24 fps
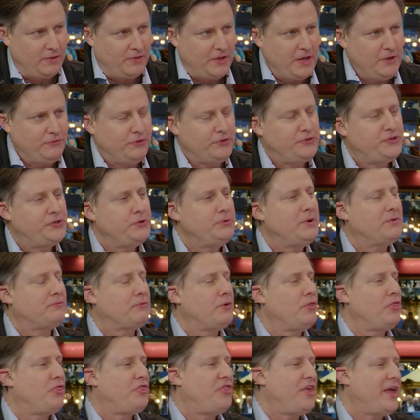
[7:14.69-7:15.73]
These are two
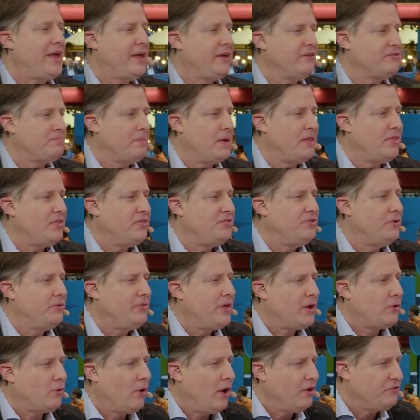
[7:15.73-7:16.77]
different things, but do
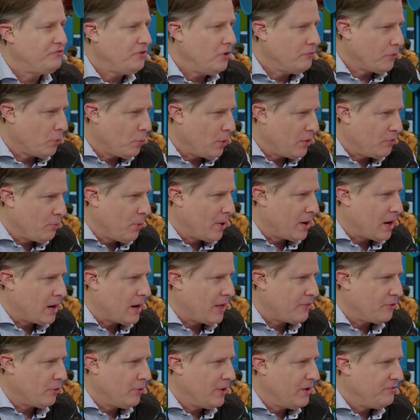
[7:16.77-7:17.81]
they cross over with one
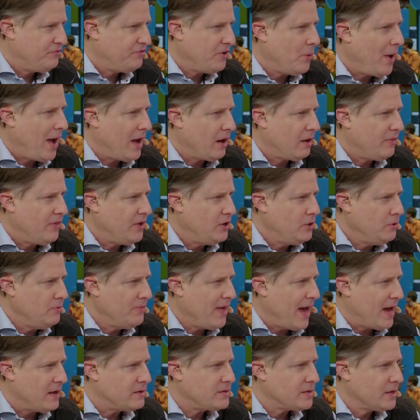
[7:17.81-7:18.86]
another? And if so, how do they do that?